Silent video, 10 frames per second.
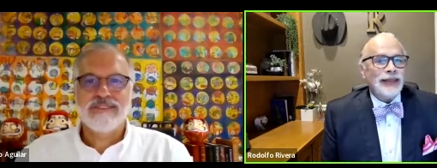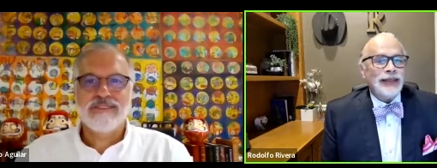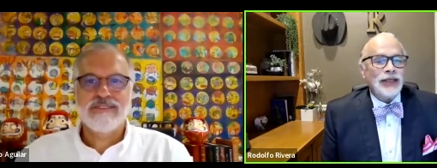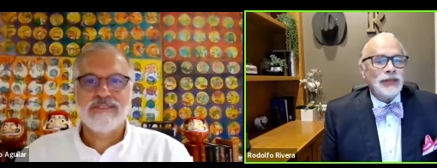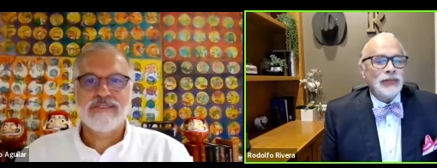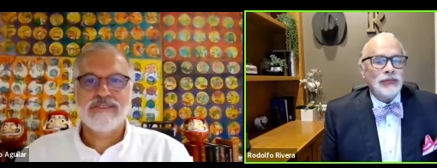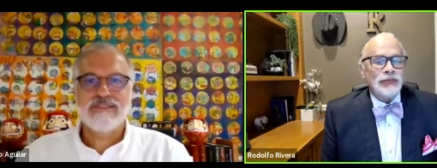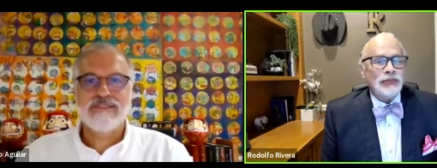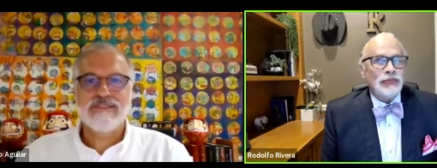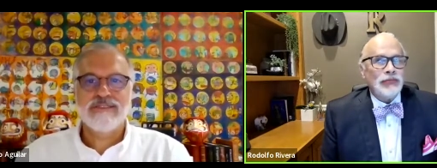Speaker 1: doesn't
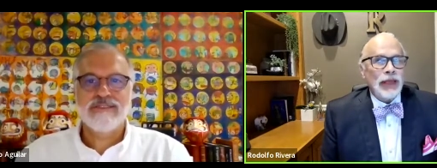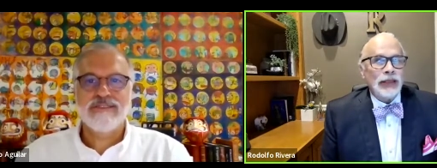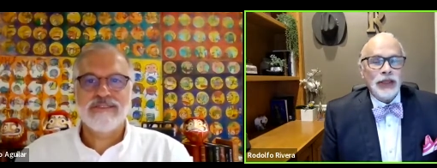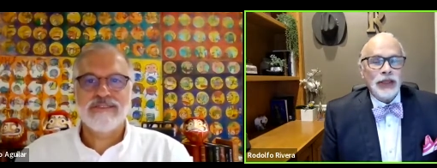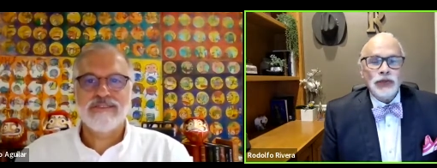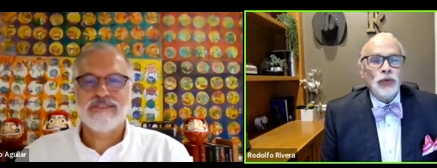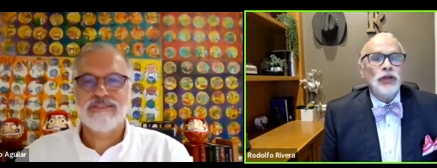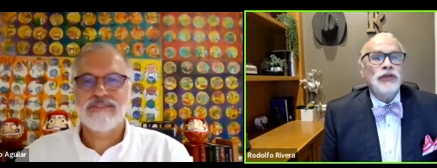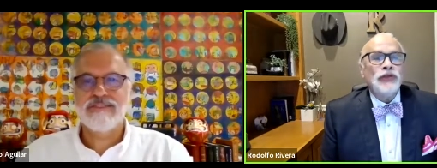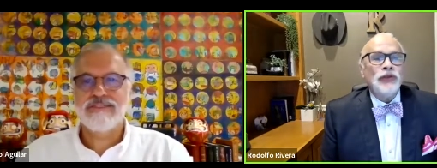make things
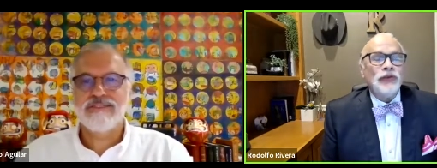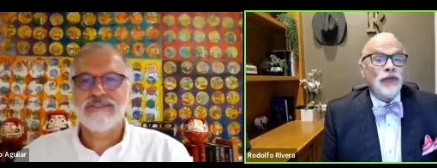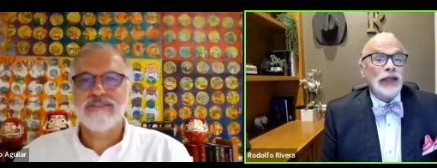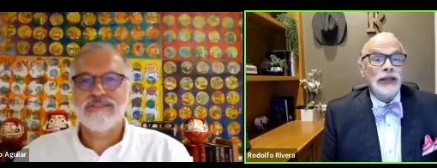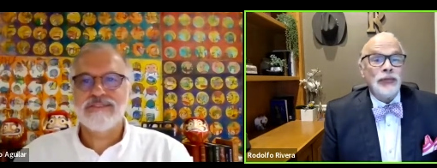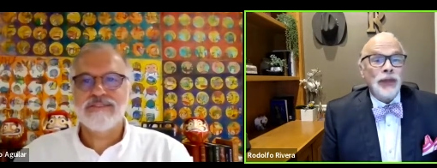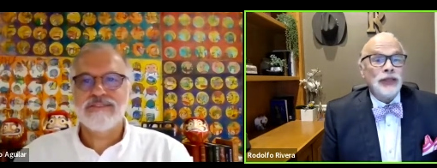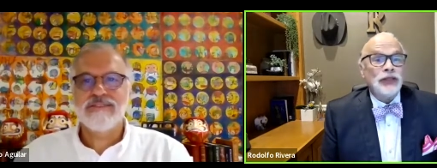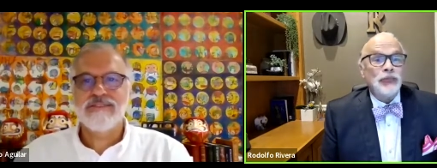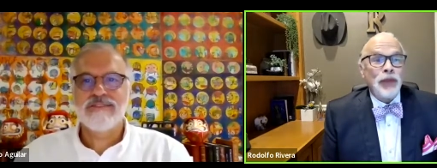worse for you in fact it
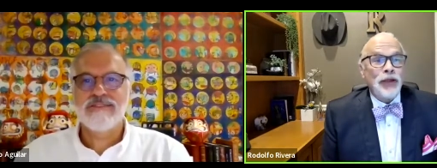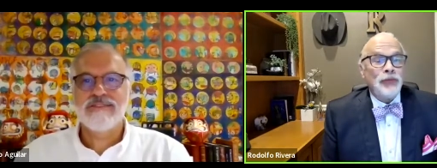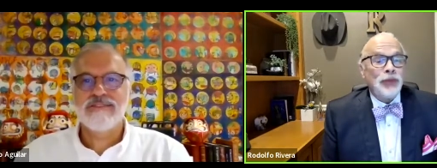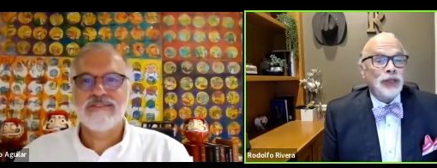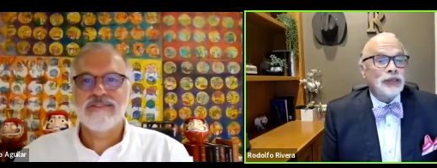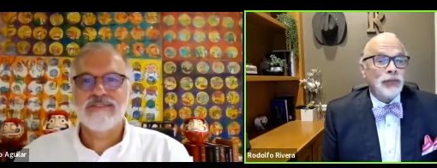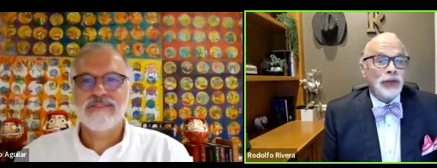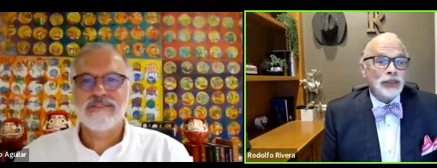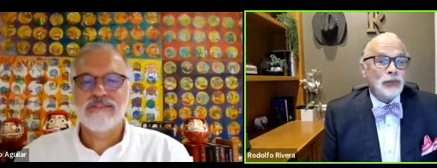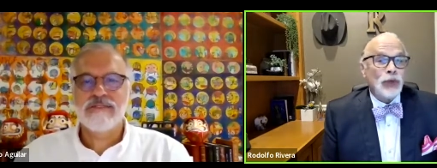makes it better because it
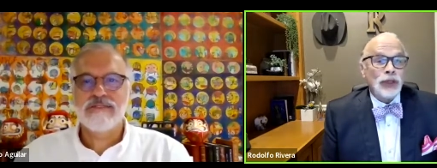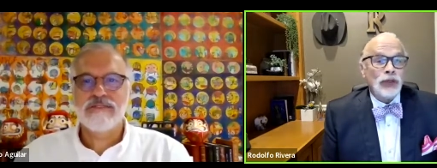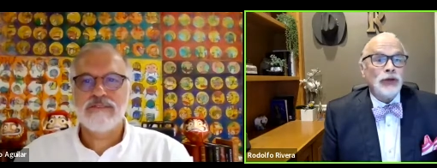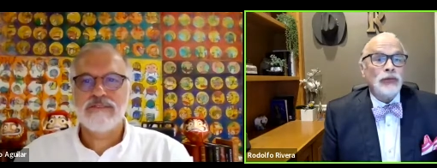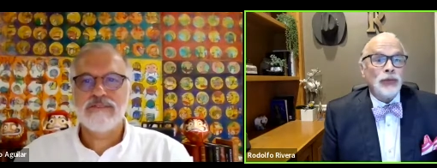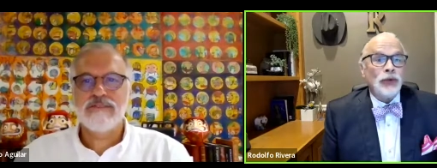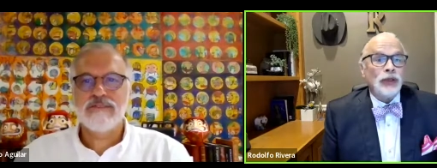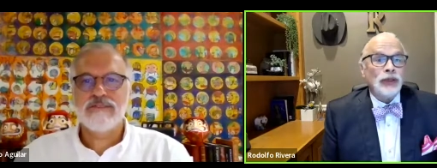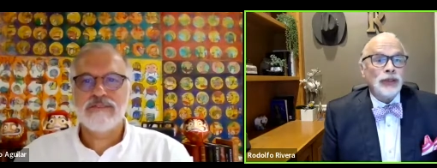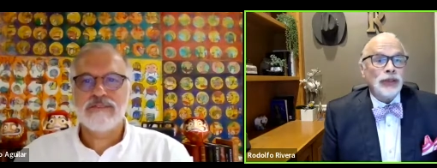makes them want to learn
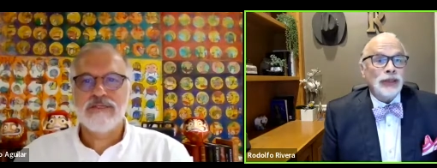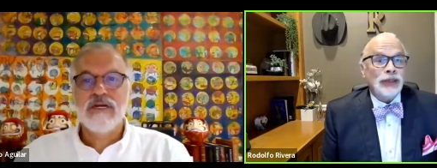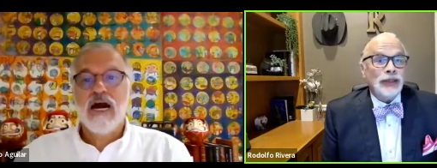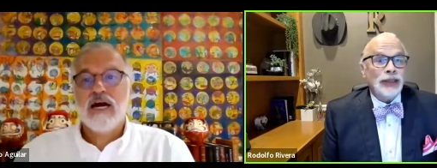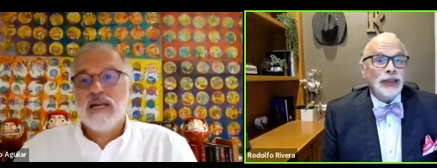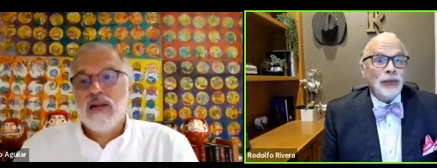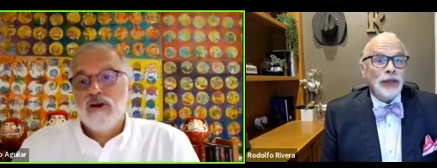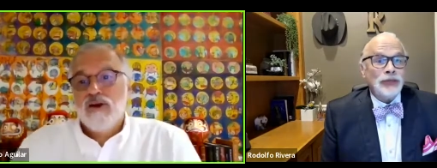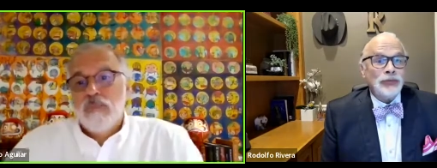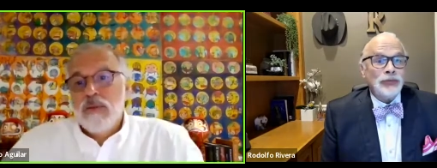more and,
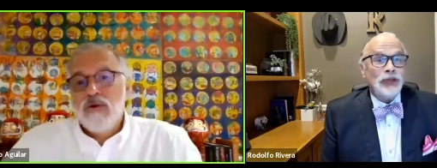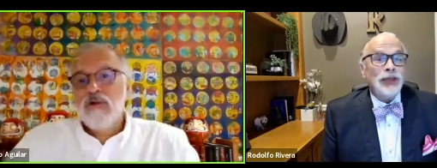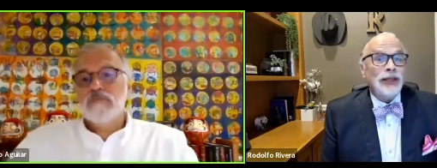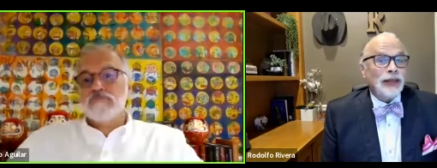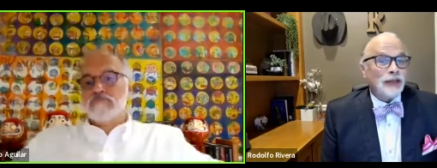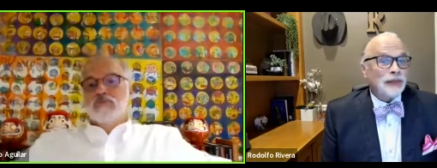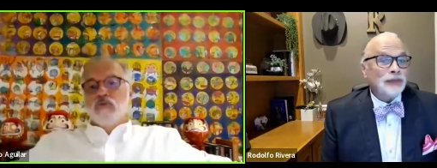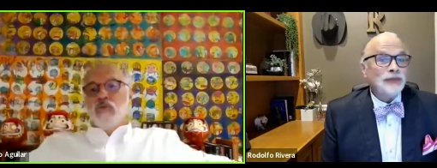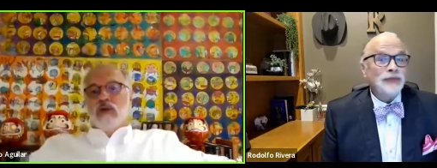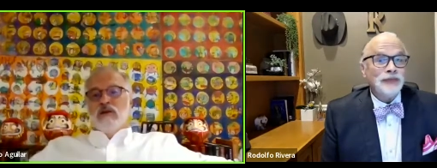and a lot of
Speaker 2: people
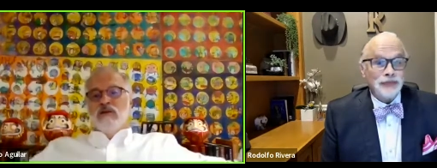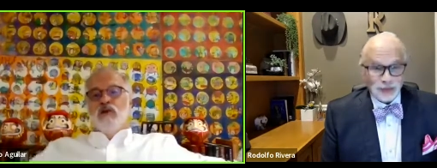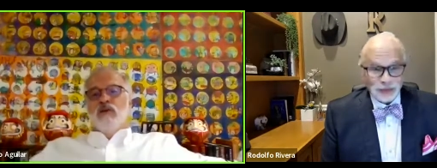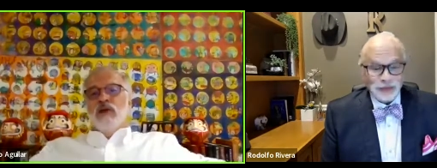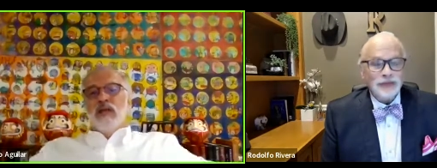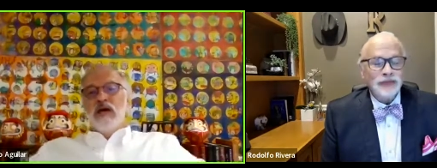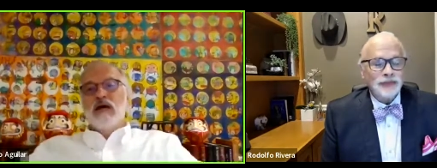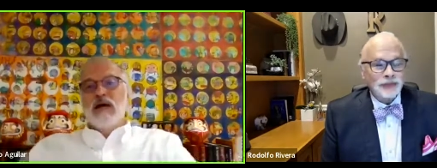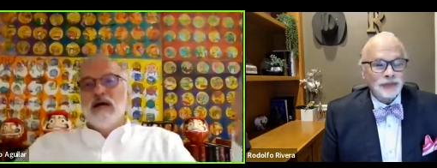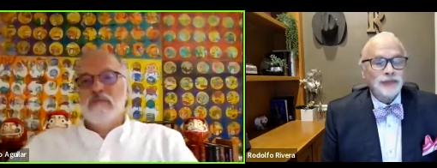will mm-hmm. know that
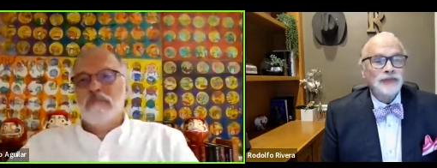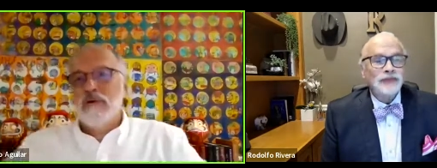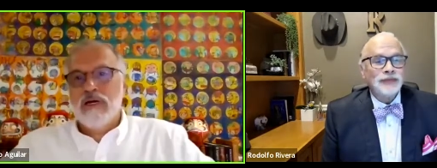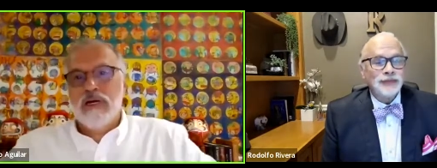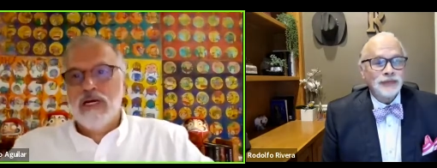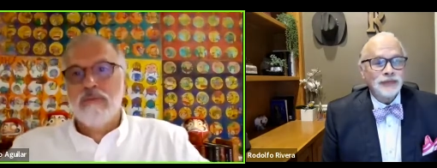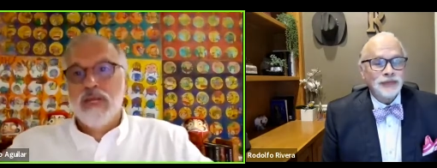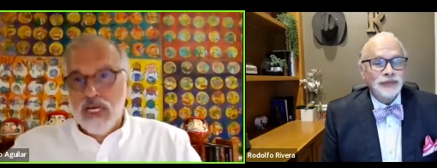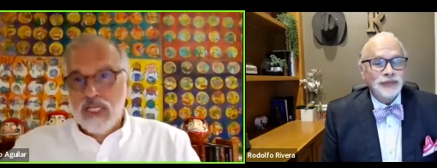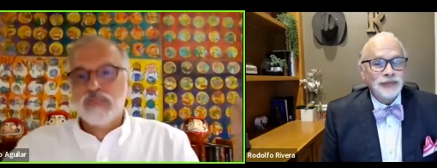I, I
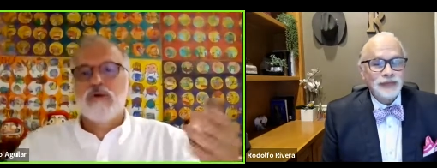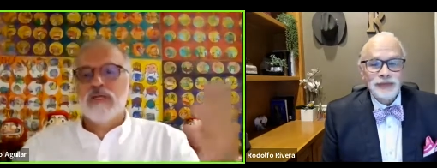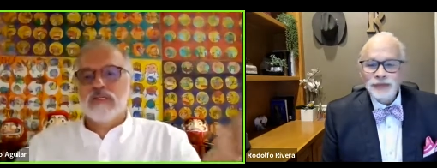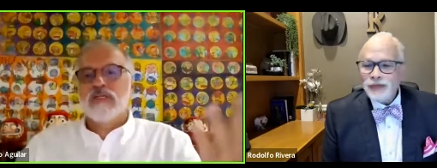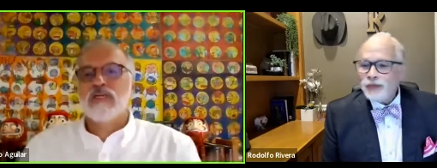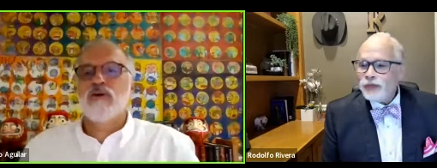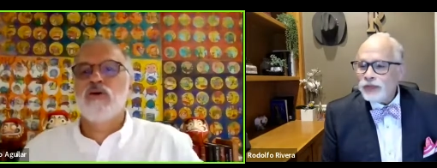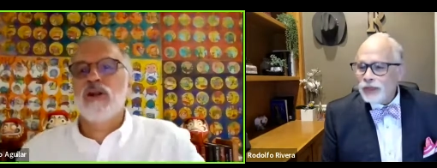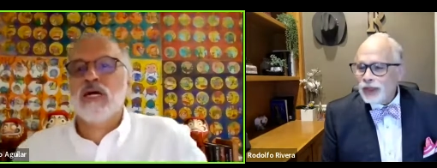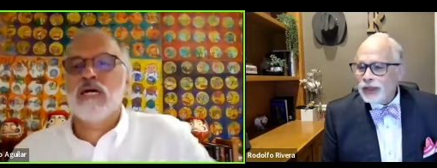am an expert
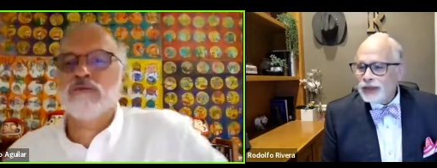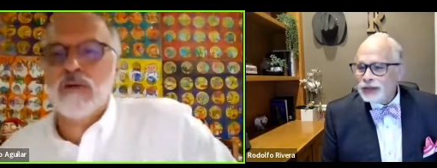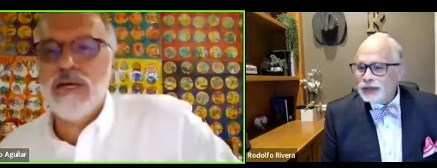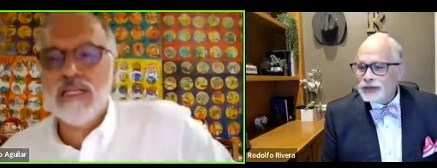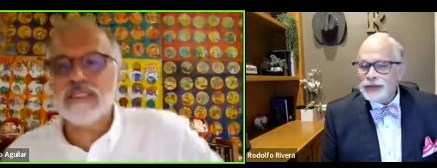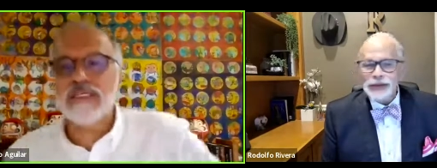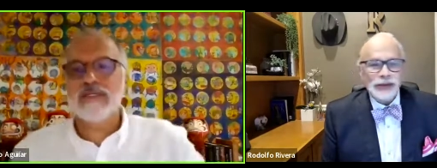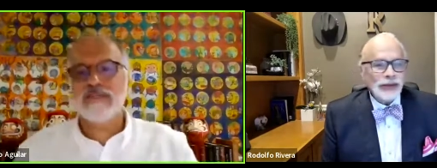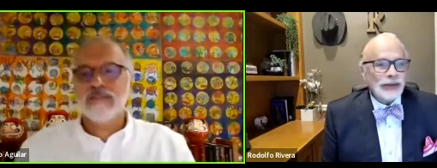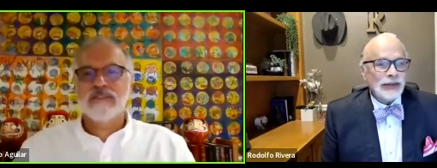in on
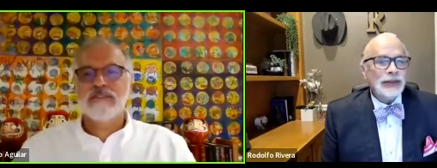accountability.